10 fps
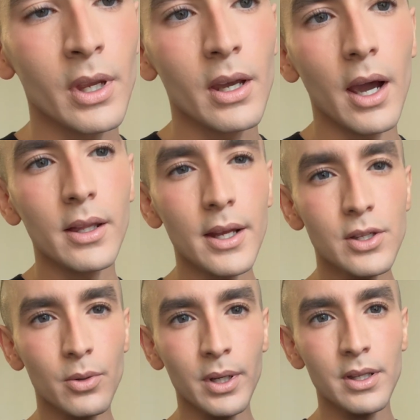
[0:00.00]
I like
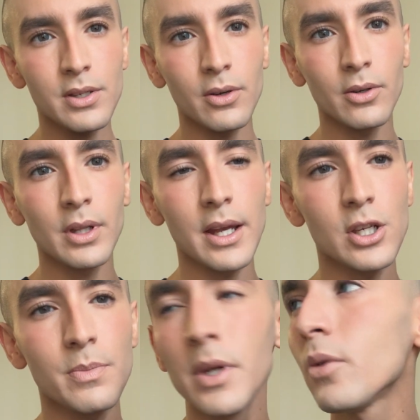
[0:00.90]
doing this whole like
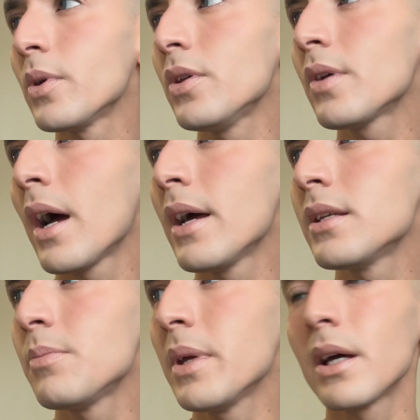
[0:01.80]
spiel with you
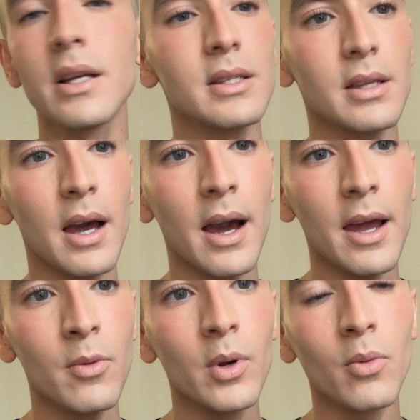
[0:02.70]
guys because
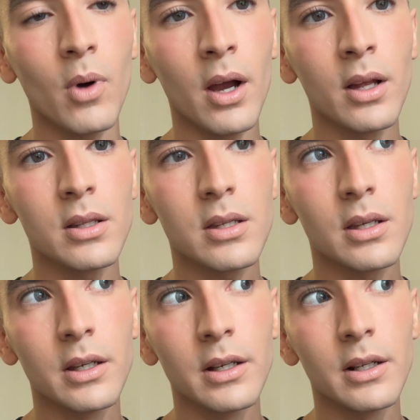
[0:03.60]
I would want
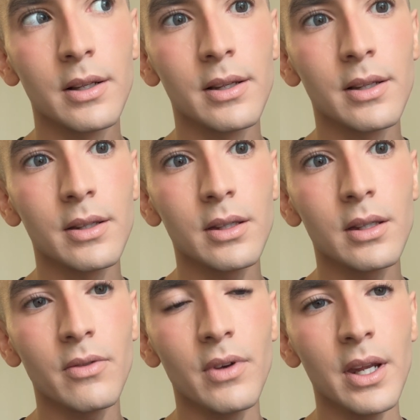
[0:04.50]

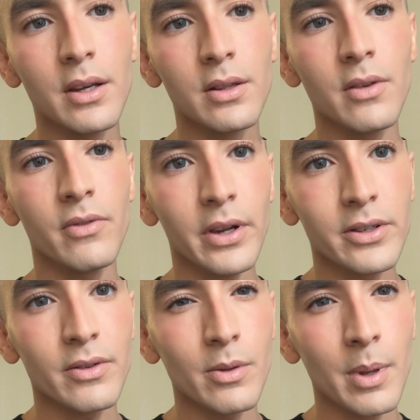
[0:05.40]
the
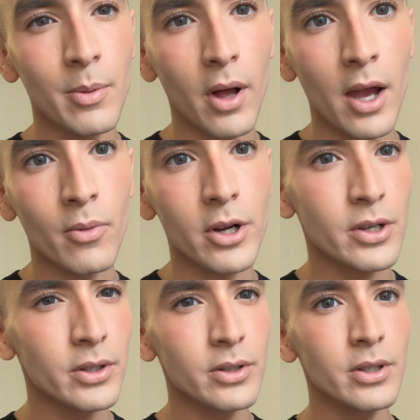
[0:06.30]
videos of the people I watch
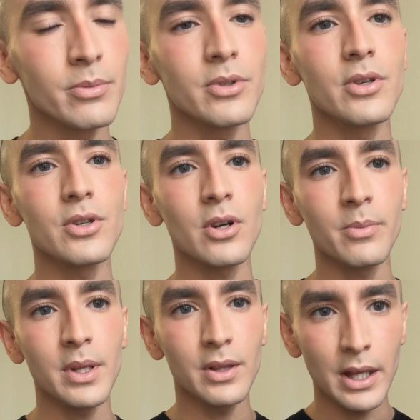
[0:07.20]
on YouTube to show
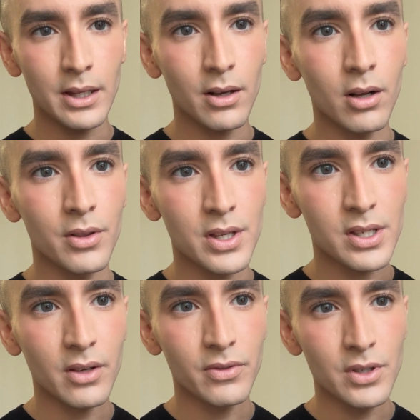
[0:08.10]
me like all this
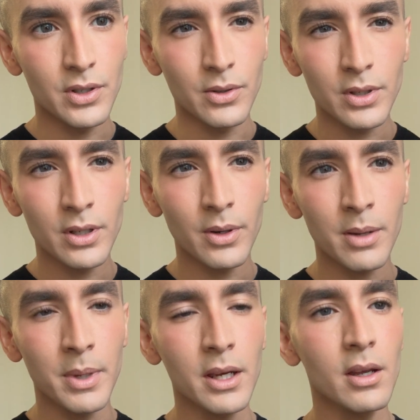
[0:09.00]
stuff too, you know what I
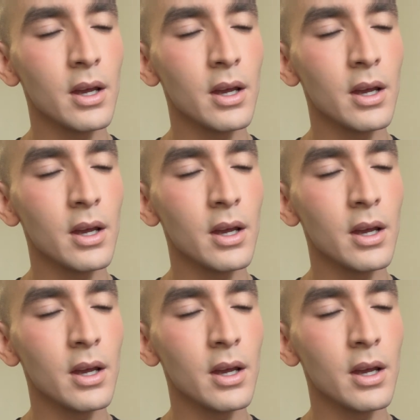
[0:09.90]
mean?